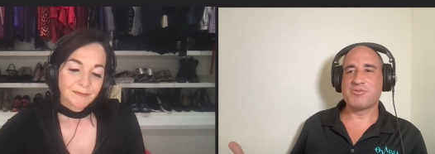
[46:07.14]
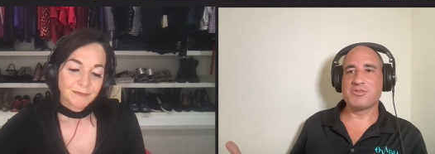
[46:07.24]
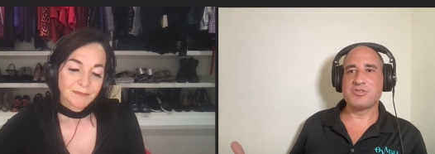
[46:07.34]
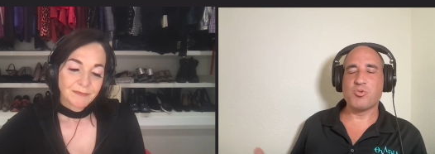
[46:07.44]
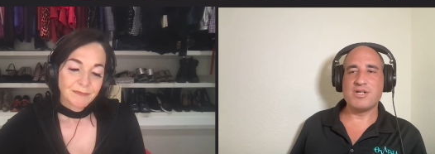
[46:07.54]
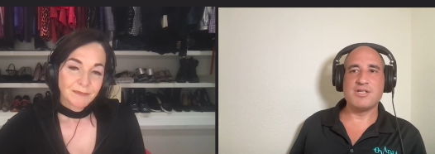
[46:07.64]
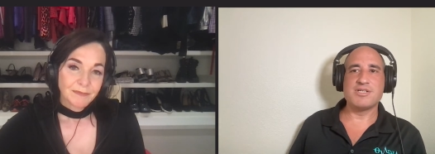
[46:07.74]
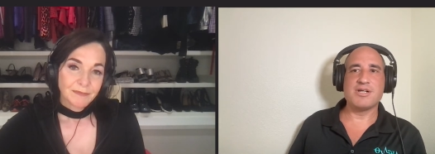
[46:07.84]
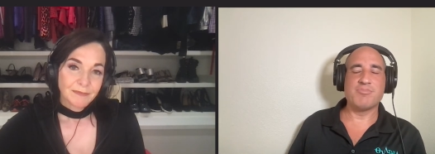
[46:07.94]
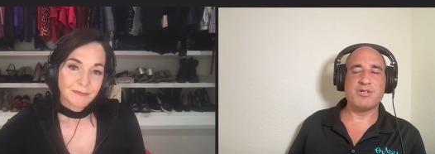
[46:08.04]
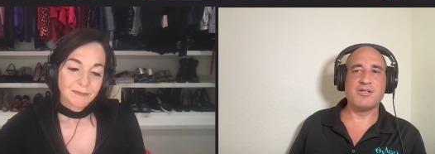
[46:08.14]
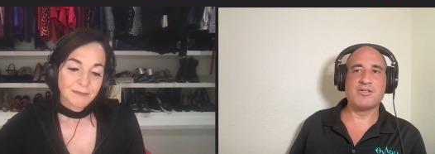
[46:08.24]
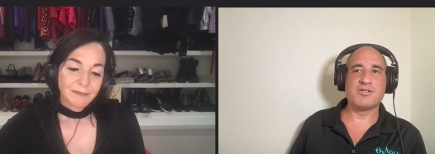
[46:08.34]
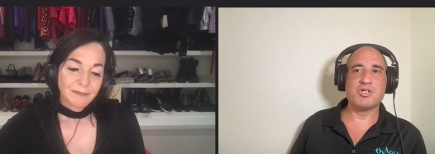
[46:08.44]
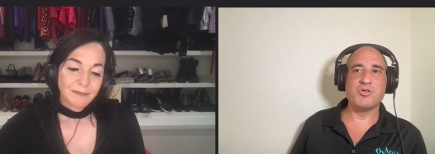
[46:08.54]
Speaker 1: 20 something
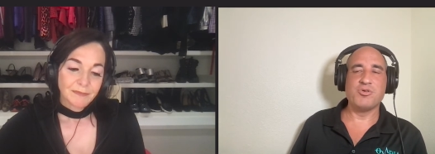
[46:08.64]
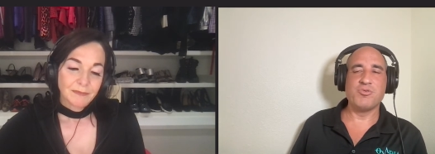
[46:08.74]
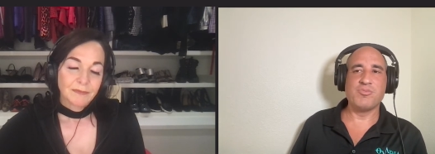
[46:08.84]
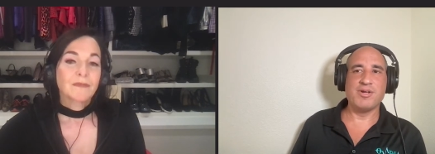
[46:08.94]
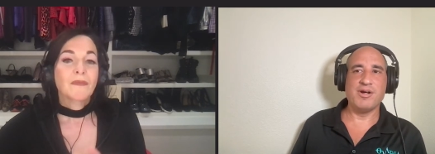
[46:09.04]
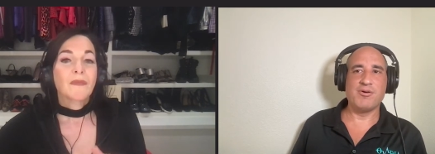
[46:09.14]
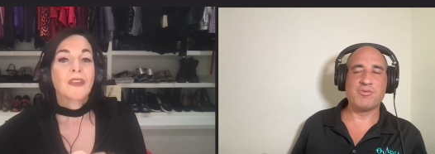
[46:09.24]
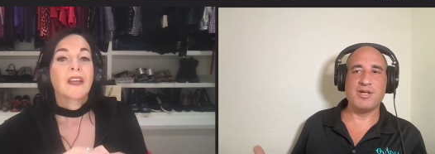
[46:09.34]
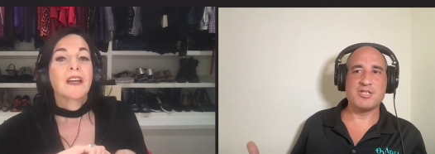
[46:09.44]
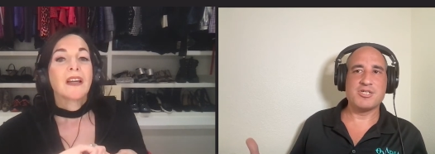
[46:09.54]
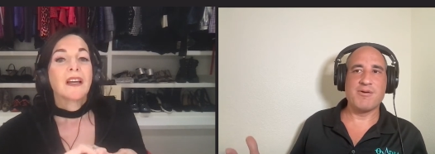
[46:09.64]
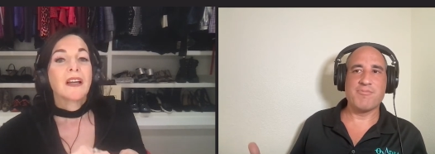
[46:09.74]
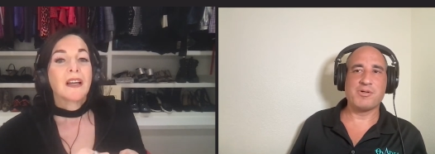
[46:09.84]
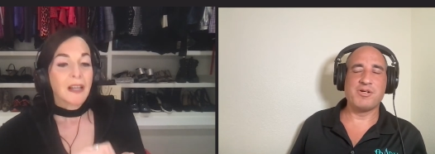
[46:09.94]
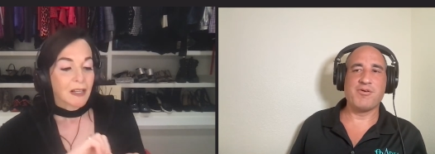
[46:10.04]
to you know it's
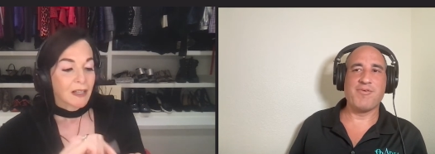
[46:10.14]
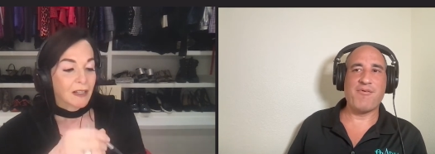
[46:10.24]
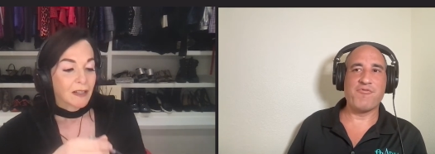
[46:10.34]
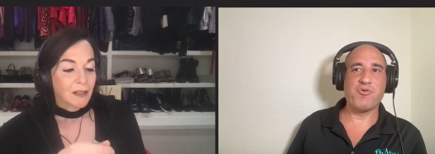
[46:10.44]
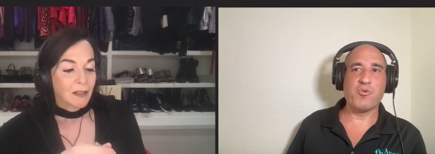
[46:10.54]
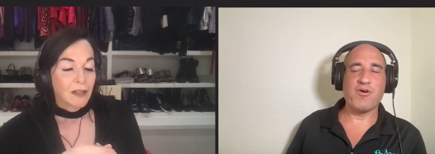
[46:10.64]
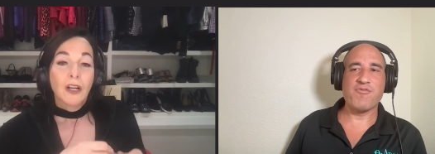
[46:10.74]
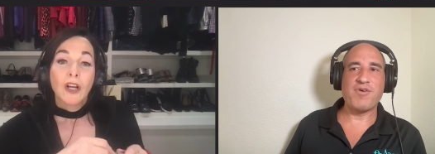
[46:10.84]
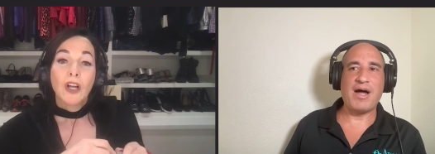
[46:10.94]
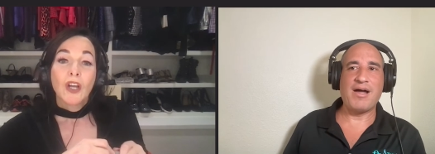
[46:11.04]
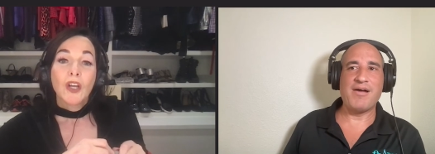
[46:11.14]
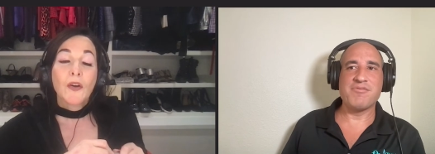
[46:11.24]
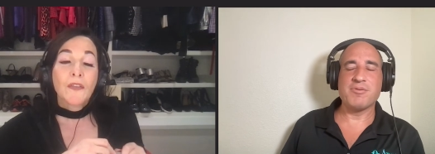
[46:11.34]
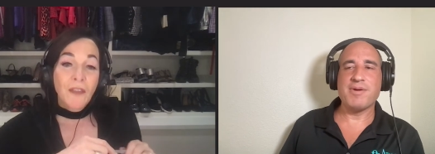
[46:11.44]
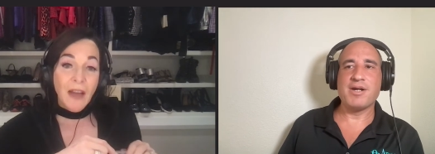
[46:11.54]
typically around four or five your
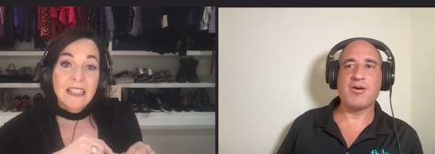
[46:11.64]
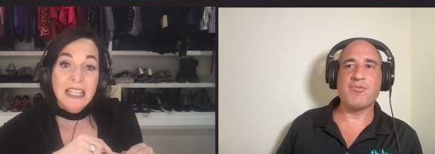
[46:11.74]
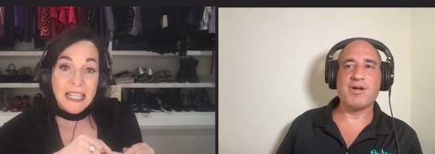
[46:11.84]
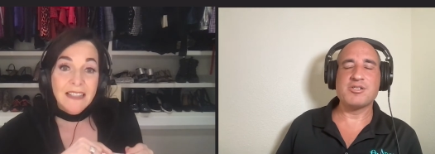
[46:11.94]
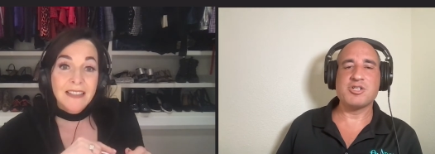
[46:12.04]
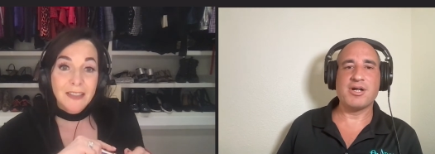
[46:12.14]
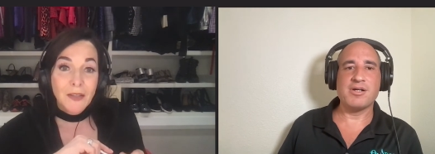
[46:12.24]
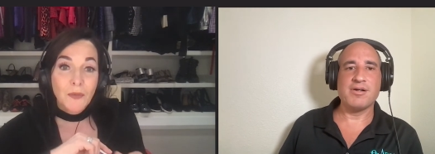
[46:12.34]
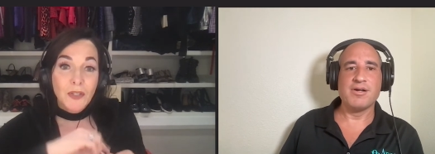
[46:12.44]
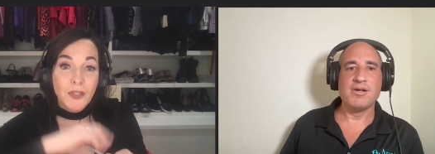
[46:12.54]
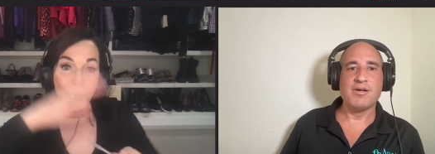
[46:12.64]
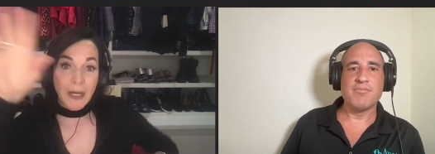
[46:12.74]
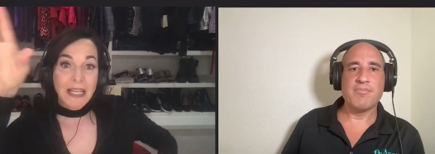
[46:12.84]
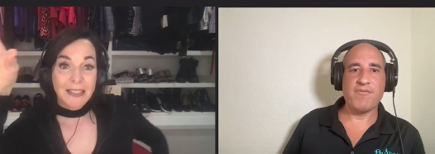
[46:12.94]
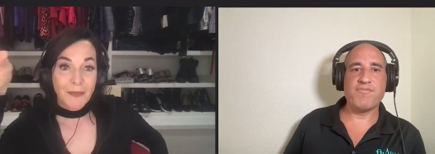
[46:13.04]
fasting insulin was 20
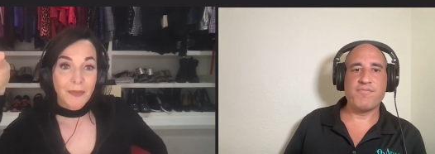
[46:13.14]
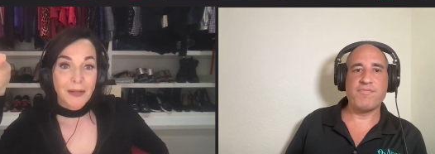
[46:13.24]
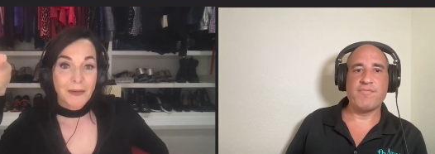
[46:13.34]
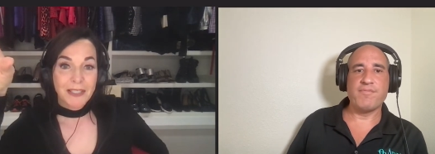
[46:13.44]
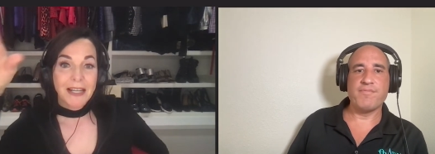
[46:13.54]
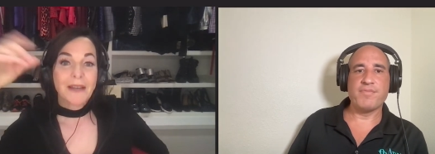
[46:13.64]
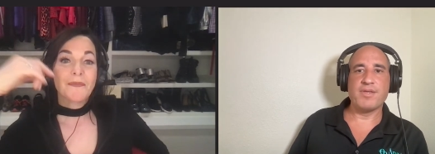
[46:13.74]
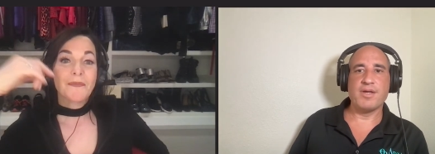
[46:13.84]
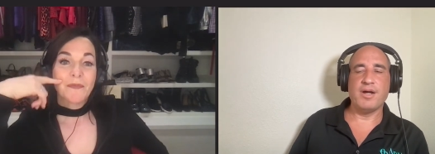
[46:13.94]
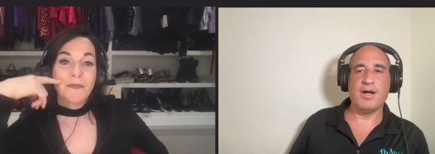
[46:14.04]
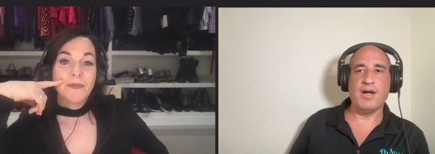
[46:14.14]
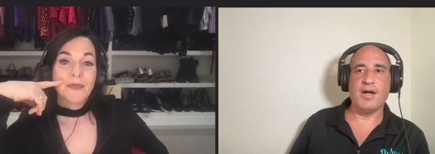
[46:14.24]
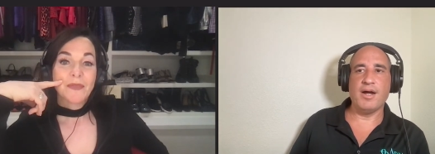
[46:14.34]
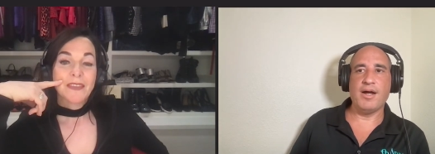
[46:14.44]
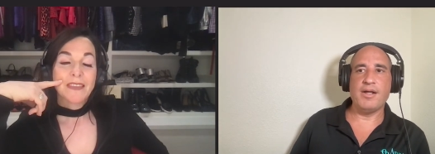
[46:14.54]
My,
Speaker 2: something at one time
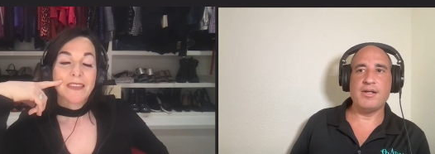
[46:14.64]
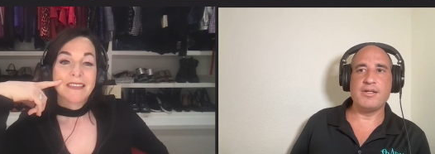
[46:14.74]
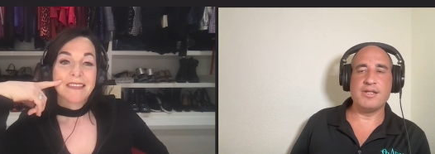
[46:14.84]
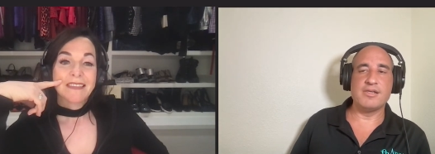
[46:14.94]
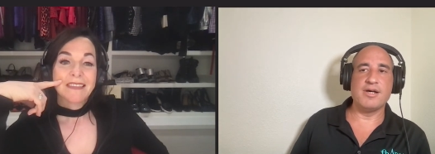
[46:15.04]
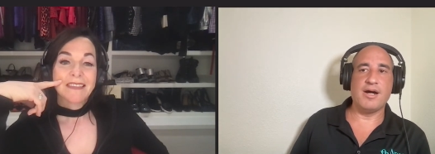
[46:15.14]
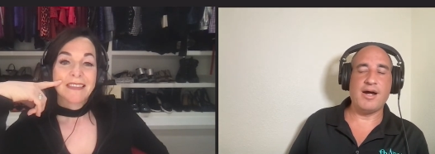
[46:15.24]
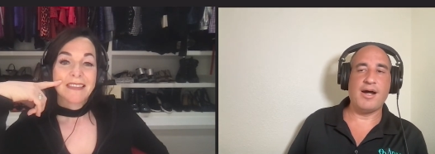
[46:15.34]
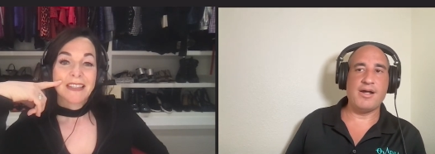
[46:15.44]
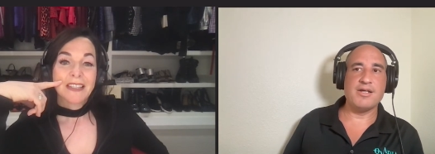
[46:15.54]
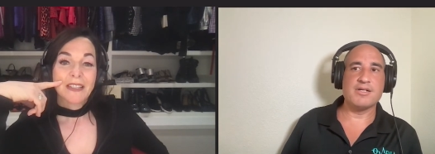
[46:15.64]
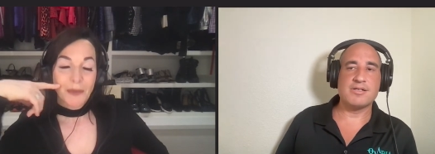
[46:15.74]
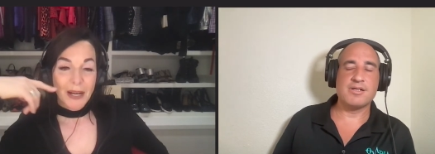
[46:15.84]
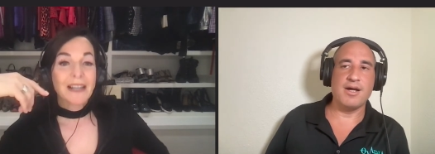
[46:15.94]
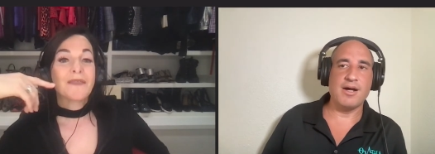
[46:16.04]
Speaker 1: uh the highest
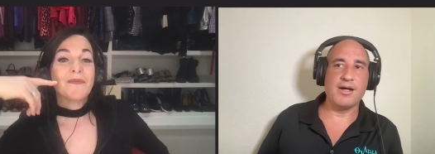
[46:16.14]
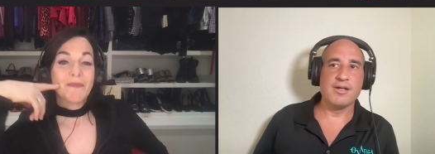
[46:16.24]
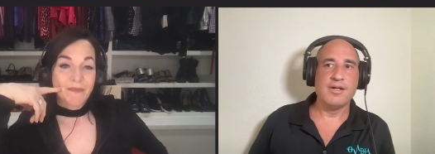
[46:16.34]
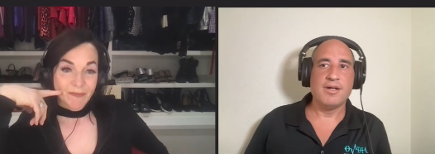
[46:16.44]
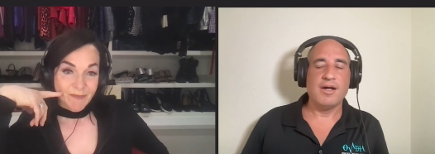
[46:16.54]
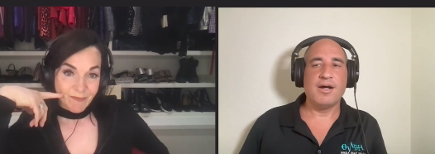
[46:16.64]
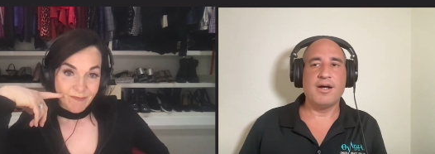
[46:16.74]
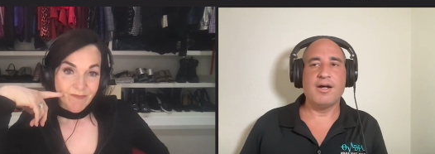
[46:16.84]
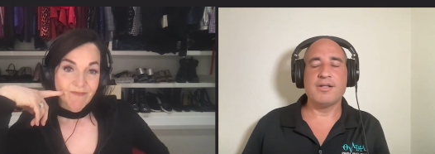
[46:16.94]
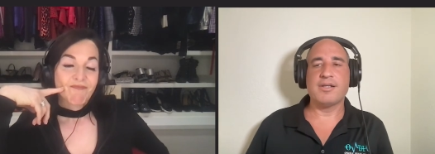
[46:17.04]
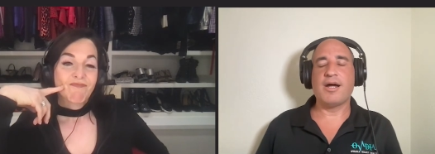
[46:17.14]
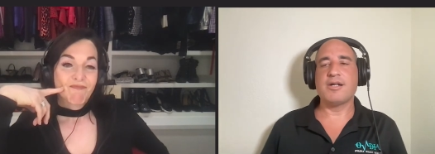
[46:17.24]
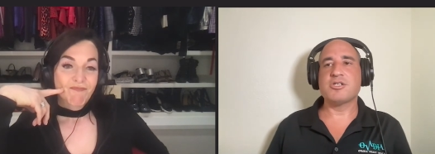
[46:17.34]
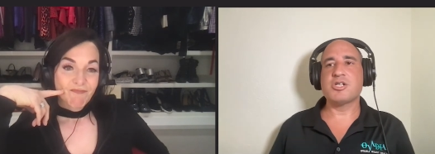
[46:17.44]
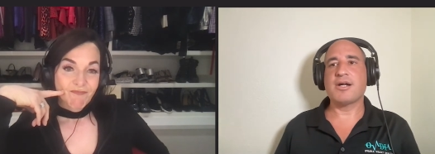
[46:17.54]
wow. yeah uh, that I
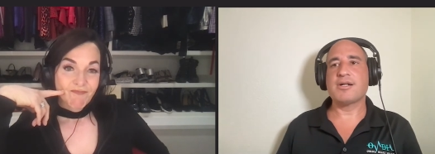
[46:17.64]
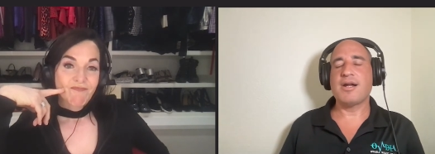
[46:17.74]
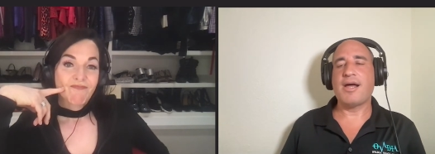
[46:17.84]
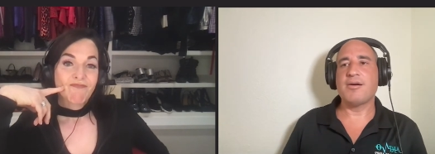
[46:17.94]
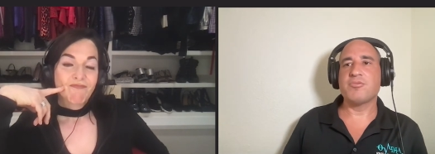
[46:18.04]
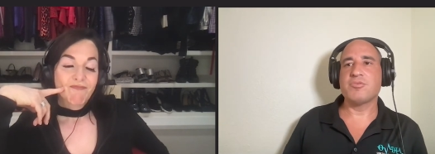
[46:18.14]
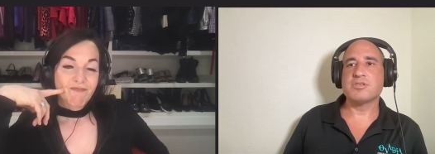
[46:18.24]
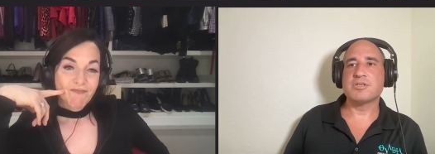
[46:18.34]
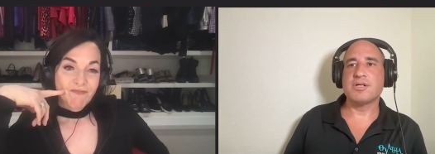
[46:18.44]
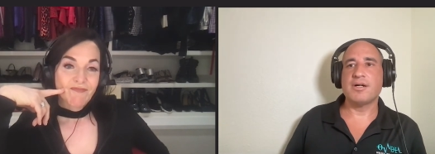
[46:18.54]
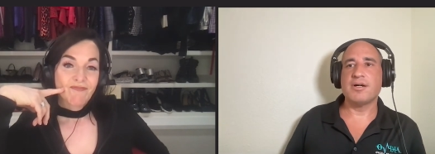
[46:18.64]
checked it at was uh,